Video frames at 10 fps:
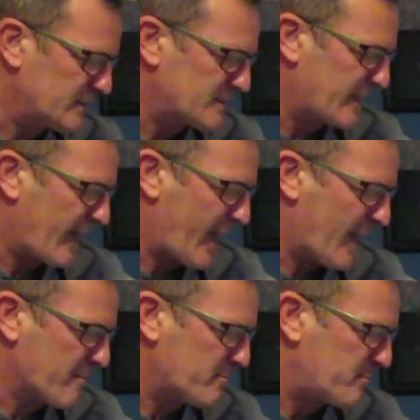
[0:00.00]
It's an
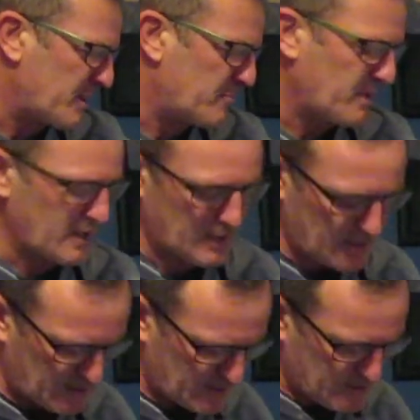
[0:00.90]

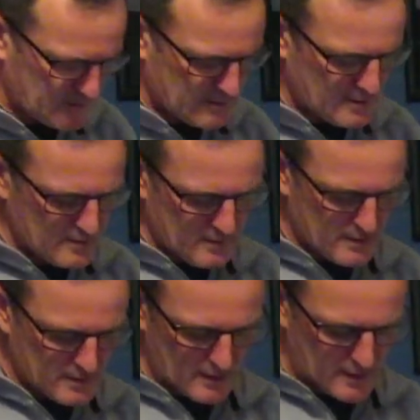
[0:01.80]
MPP
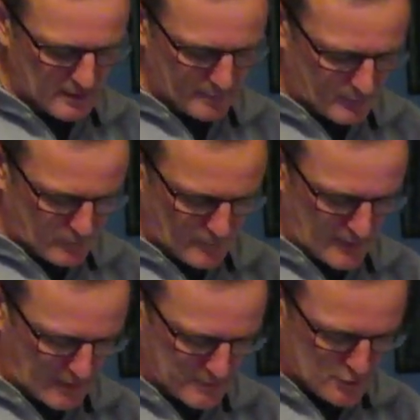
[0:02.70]

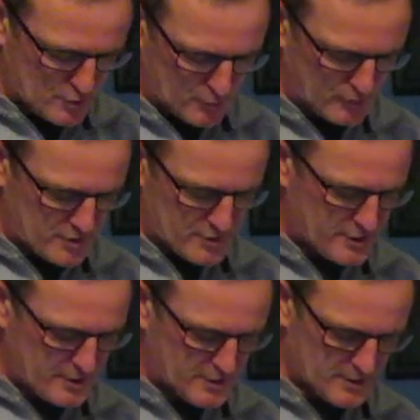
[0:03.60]
that
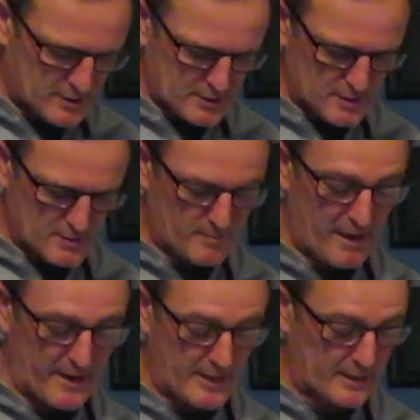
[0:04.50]
suits
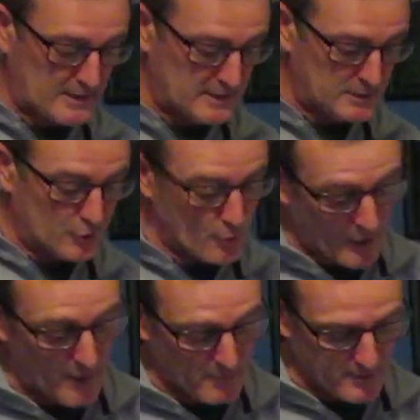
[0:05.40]
my new
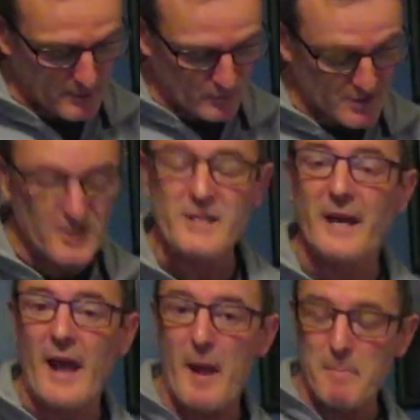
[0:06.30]
camera, which is
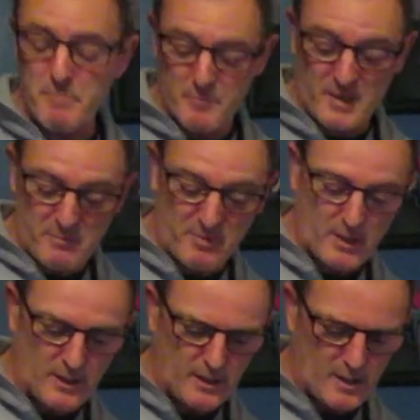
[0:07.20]
an
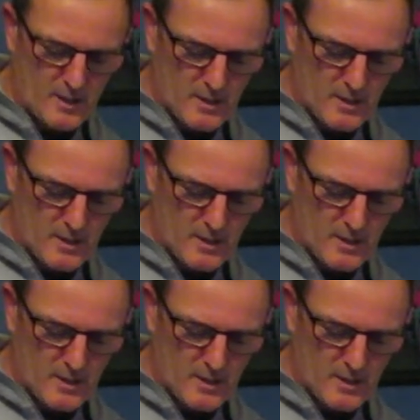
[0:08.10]
MPP